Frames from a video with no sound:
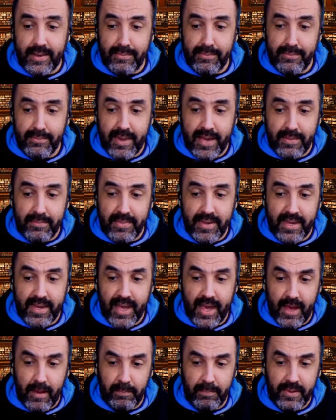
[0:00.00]
made me
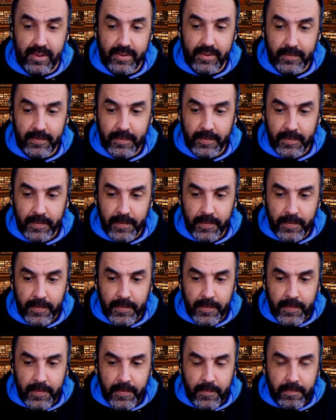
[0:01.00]
happy.
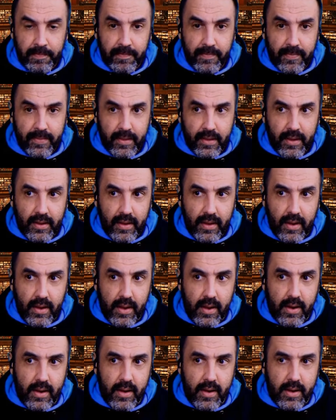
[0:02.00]

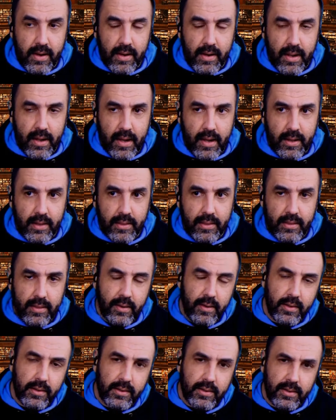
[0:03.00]
And I
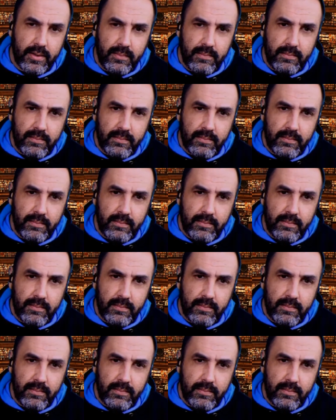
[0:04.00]
thought